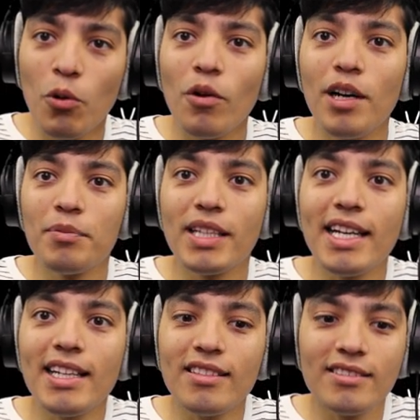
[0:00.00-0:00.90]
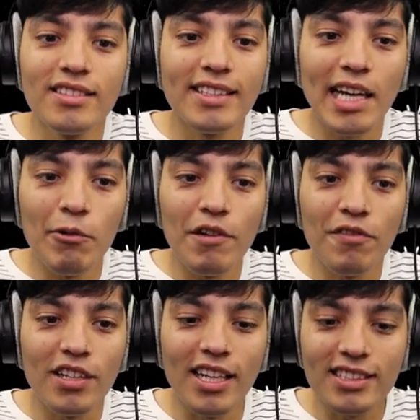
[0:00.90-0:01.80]
cool update. Can't
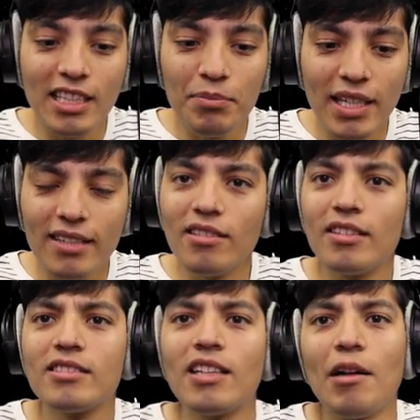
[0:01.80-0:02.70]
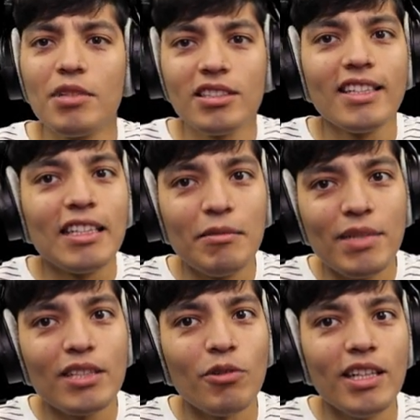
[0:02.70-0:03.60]
wait for the next update. It's obviously going to
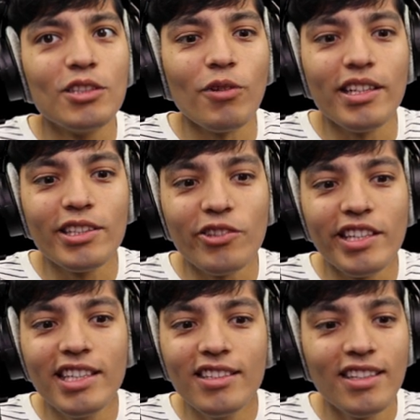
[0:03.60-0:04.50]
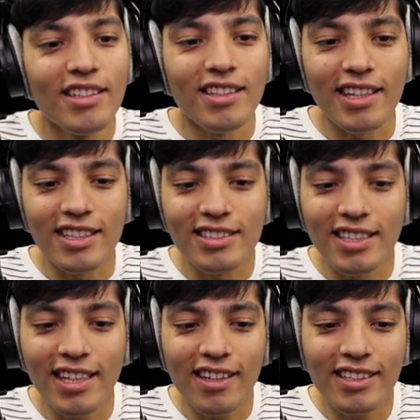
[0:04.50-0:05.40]
be 2023, like it
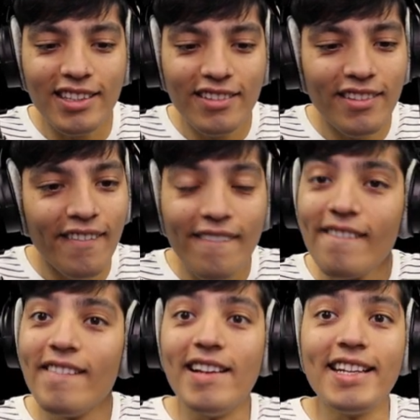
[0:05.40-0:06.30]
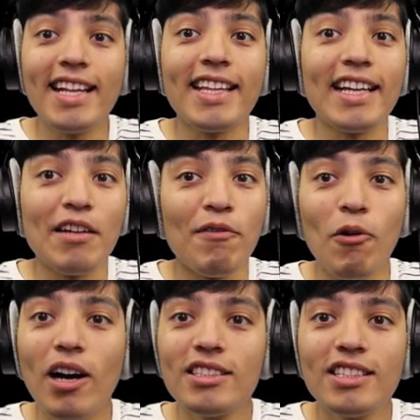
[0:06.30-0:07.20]
said on here. And yeah, thank you
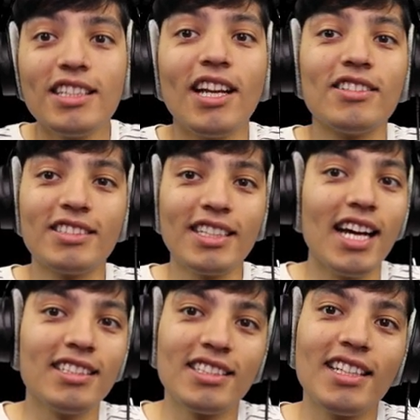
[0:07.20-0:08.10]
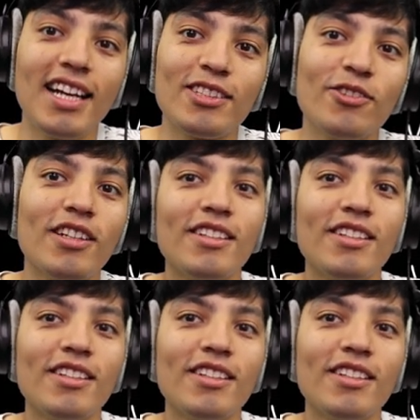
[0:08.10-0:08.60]
for watching, and I'll see you guys in the next